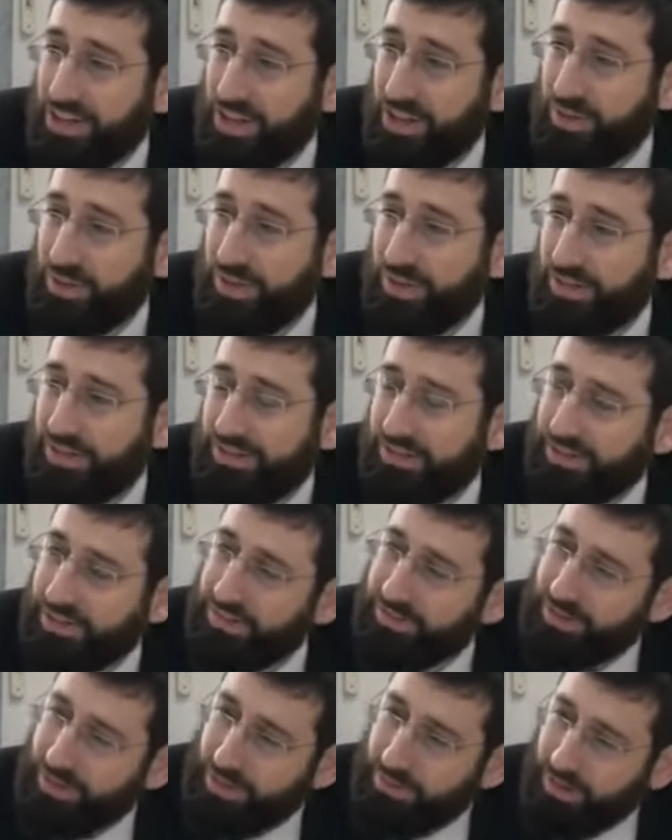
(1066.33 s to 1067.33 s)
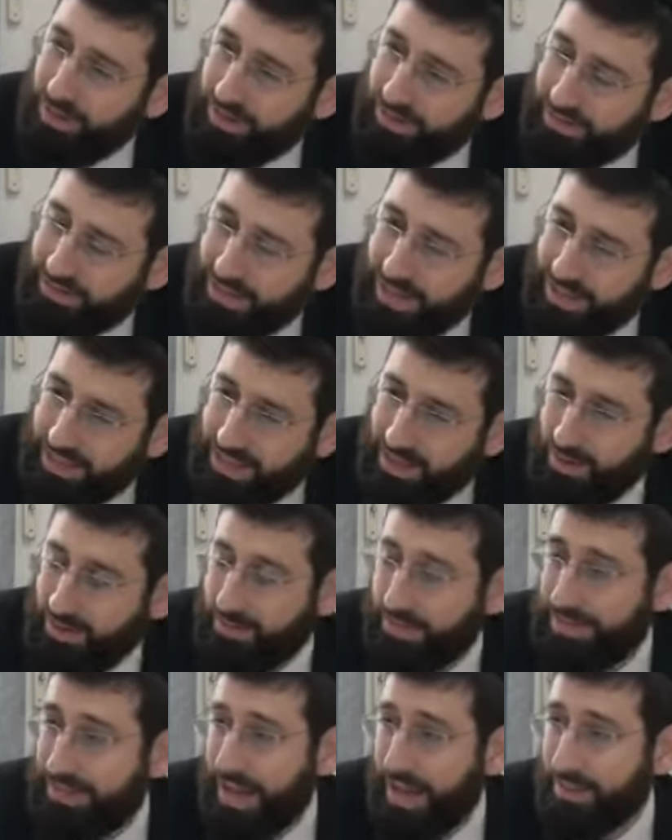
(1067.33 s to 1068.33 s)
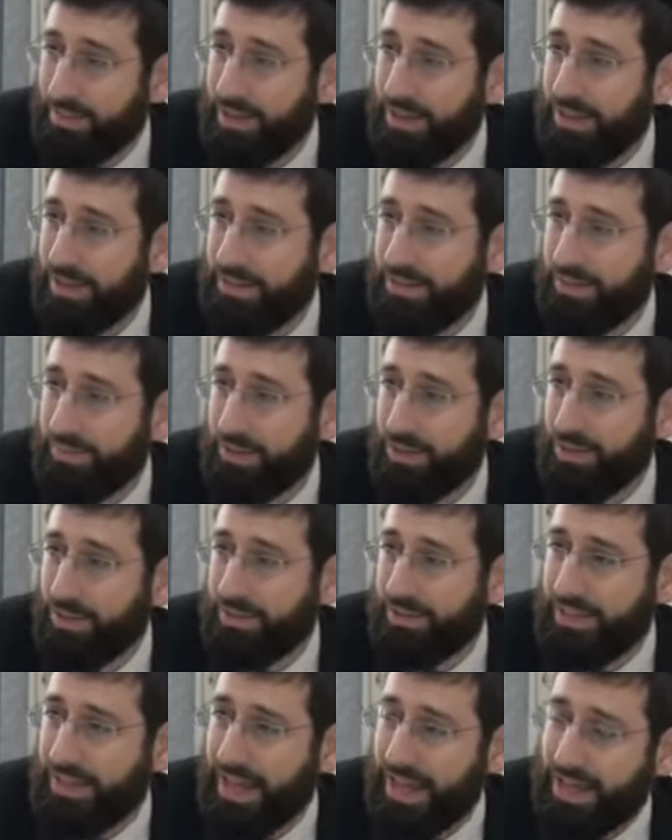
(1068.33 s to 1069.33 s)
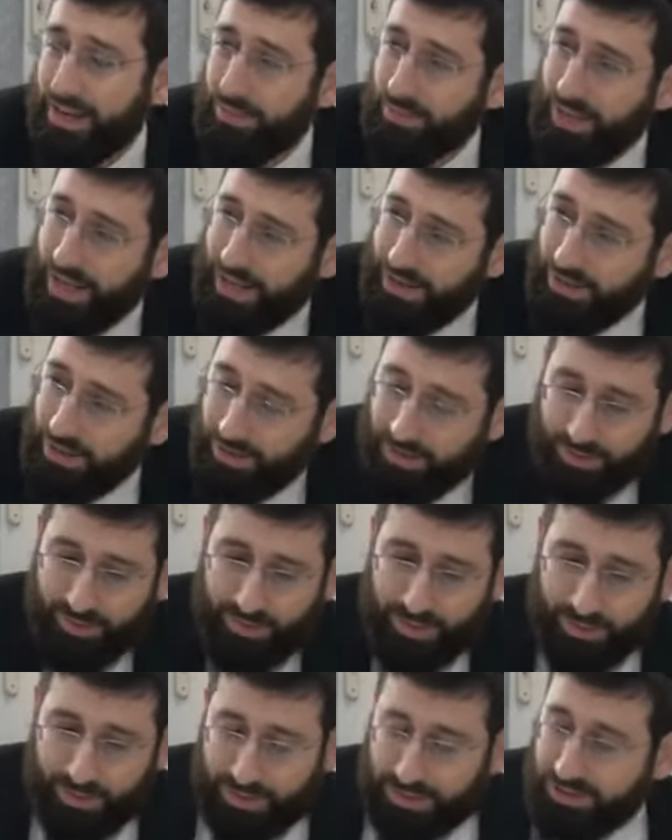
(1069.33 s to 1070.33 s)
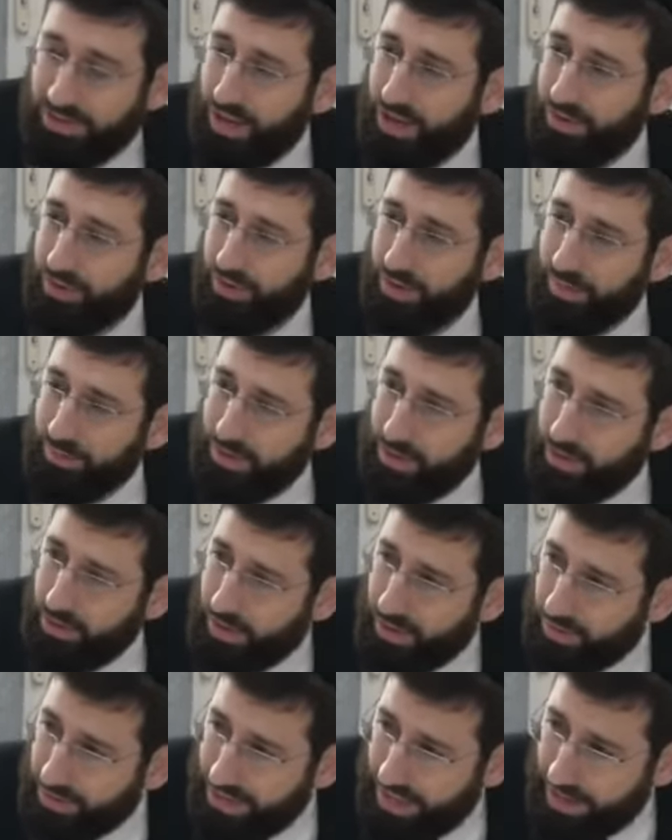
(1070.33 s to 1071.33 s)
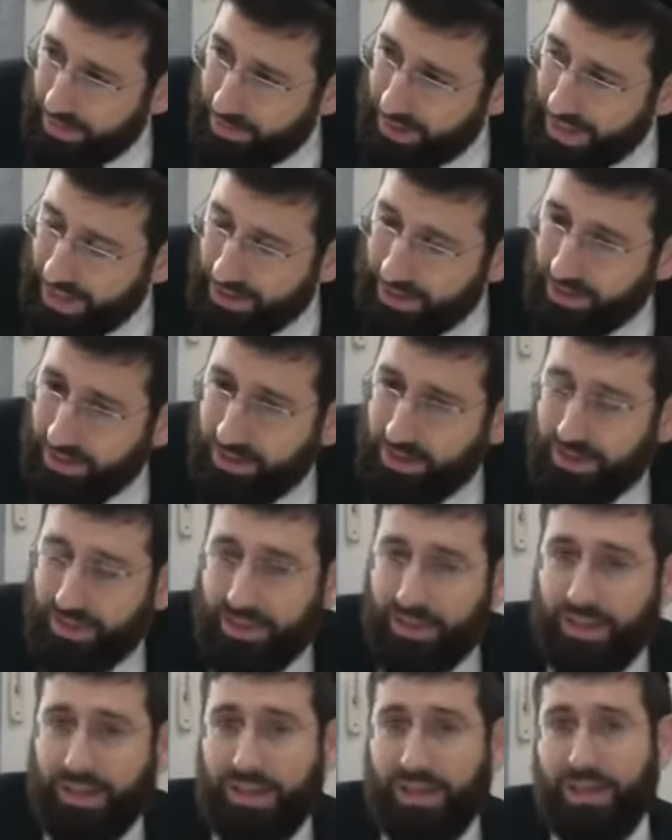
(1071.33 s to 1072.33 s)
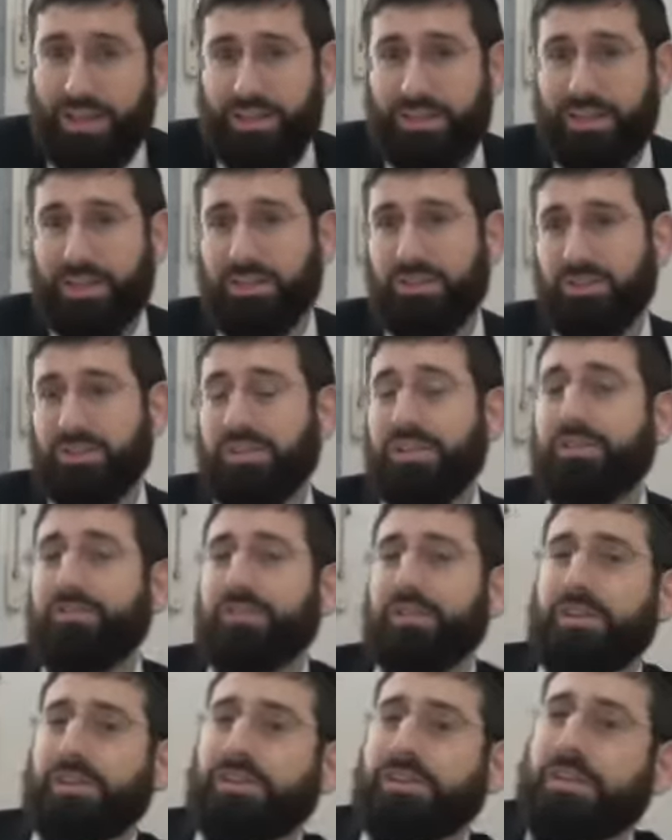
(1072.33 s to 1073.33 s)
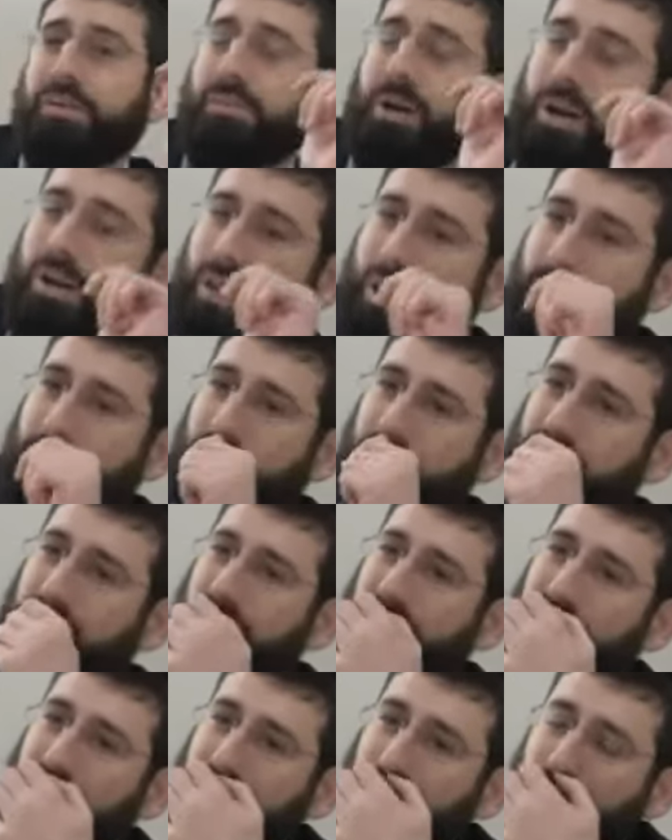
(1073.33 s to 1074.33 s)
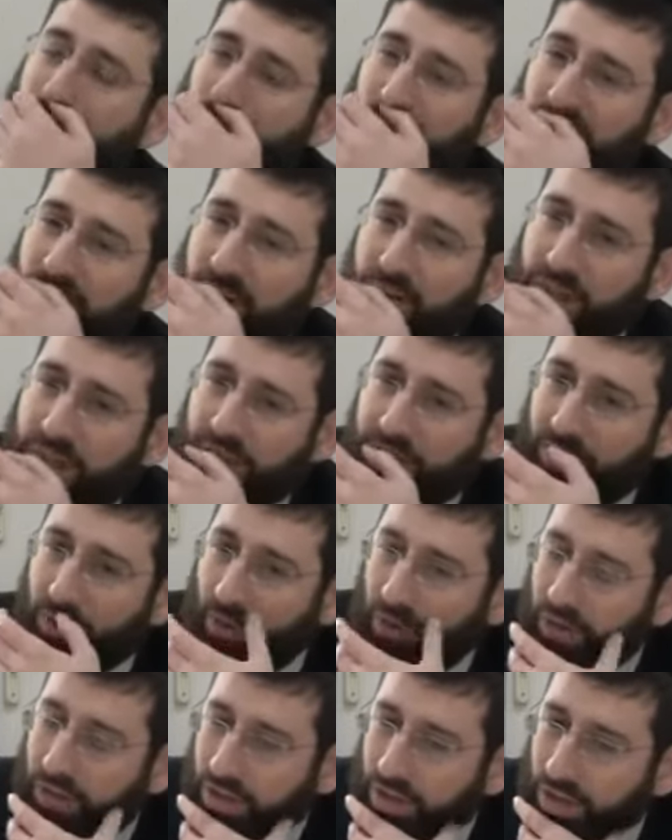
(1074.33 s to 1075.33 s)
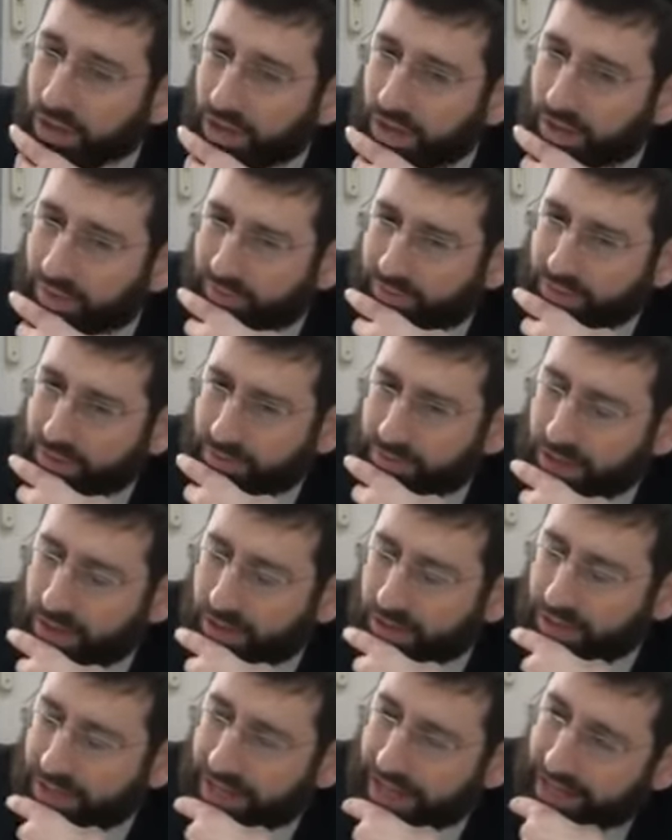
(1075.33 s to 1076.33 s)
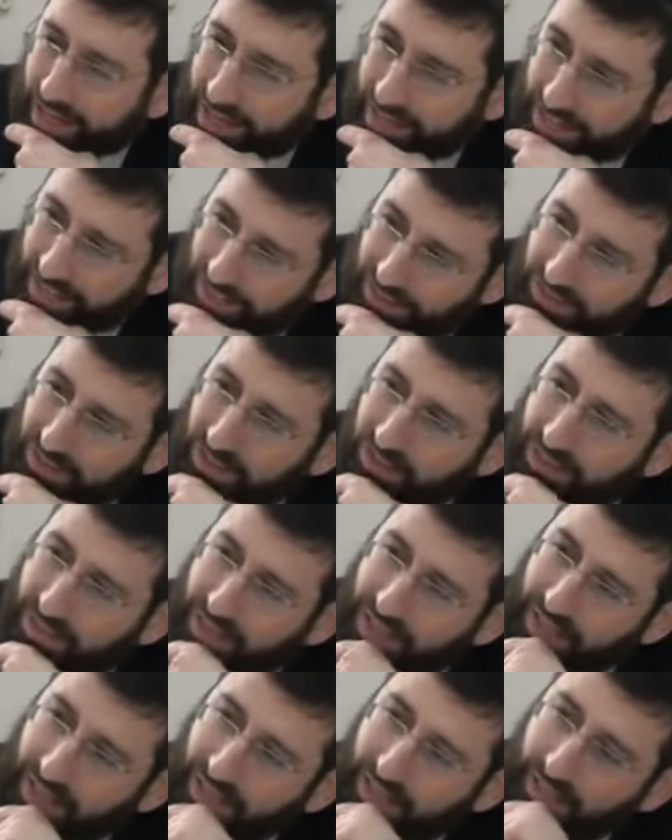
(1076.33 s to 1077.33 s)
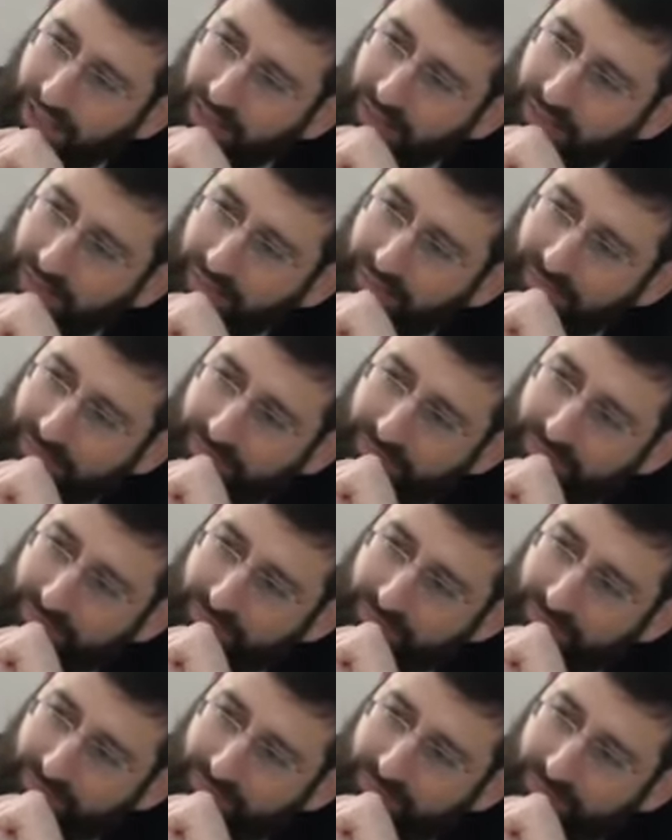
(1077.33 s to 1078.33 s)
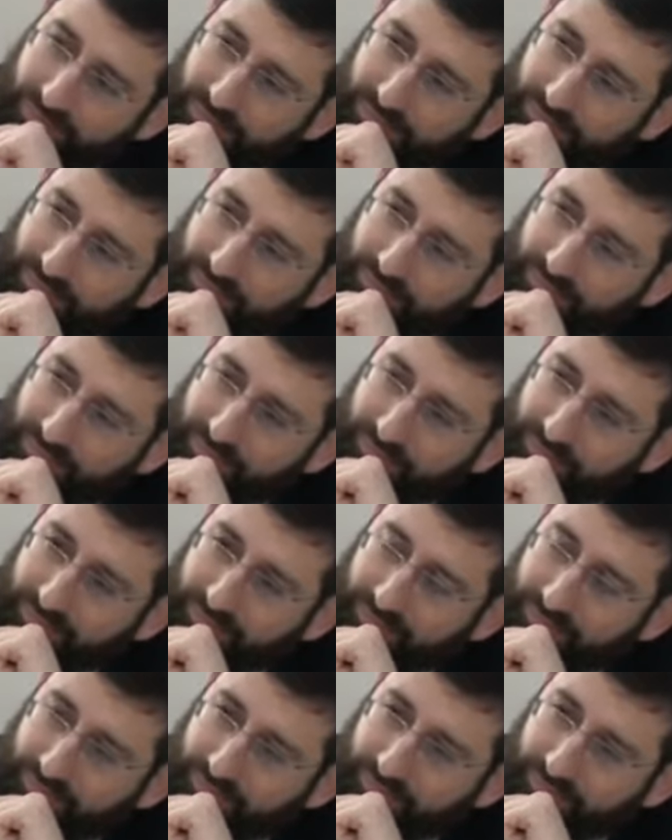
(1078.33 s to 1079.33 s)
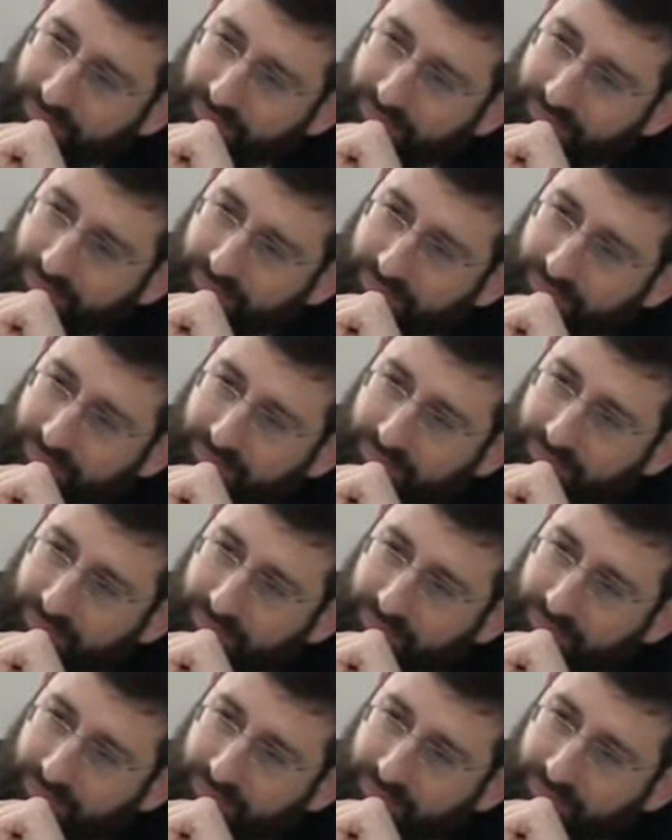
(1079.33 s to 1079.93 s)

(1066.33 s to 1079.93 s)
In other words, if the Gemara is saying they were matameet, and because of that we had no, we were stuck, we were up the creek without a paddle, then you see from this Gemara they must have stored the oil for the menorah, not in the azar, in the heichal. They could have used the lesser oil for the